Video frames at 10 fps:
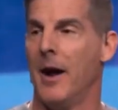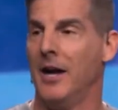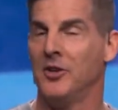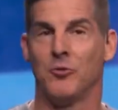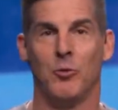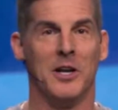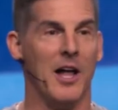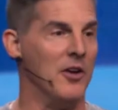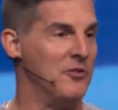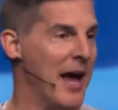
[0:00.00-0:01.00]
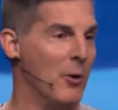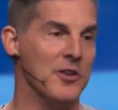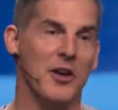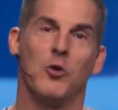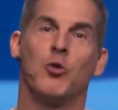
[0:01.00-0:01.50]
I just realized that was
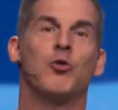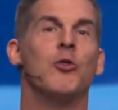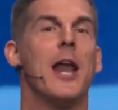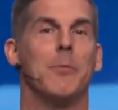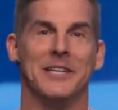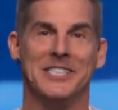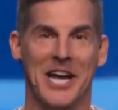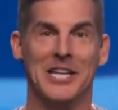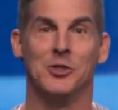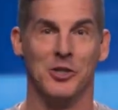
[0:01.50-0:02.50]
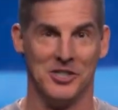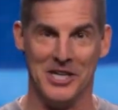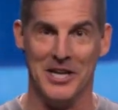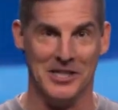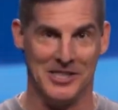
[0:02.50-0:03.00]
an incredibly dangerous
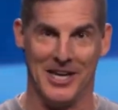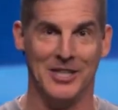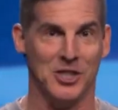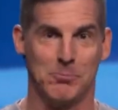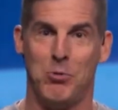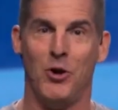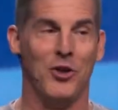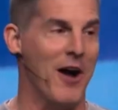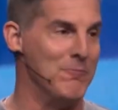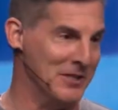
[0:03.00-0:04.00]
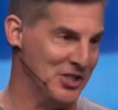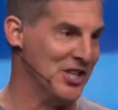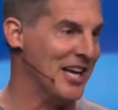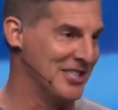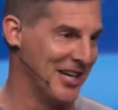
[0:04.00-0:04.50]
sentence that I just pulled off
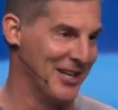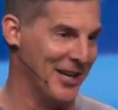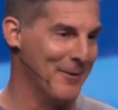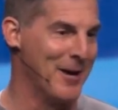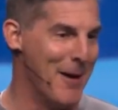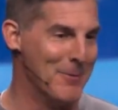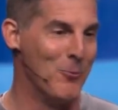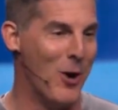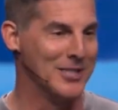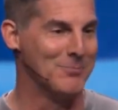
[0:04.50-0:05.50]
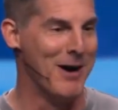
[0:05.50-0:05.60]
majestically. Come and watch